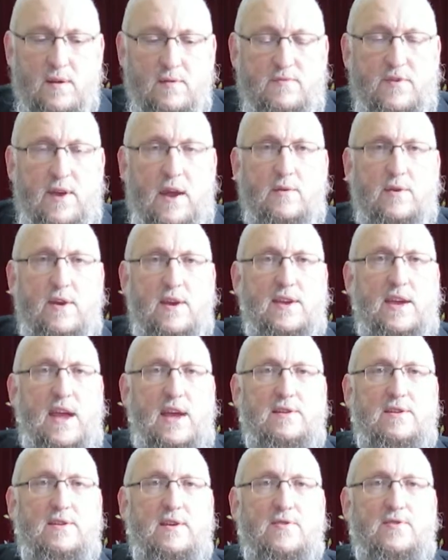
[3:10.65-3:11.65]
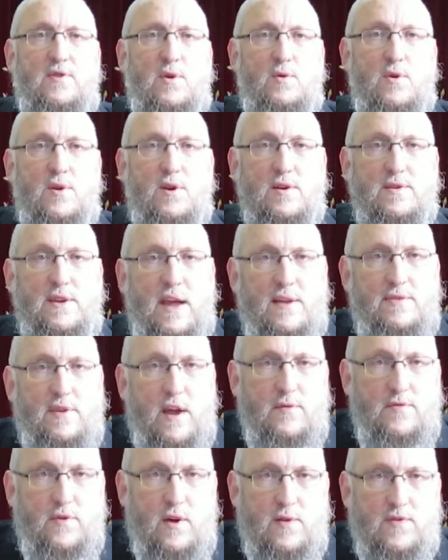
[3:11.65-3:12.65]
variegated is the world, how
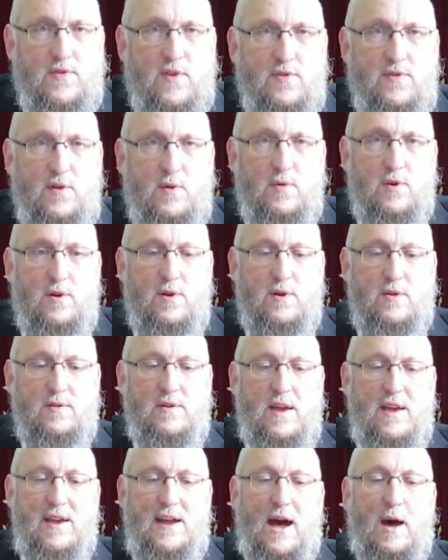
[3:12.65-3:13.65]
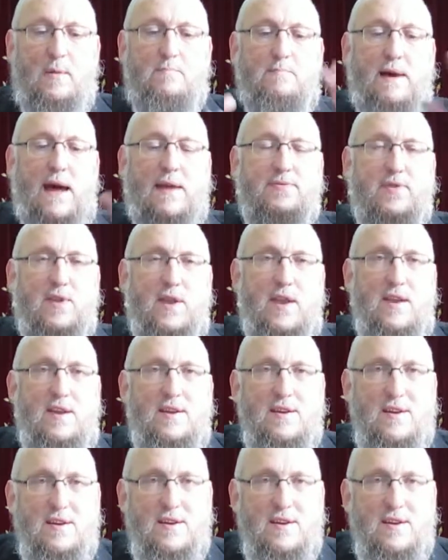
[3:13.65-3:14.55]
diverse is the world, how motley,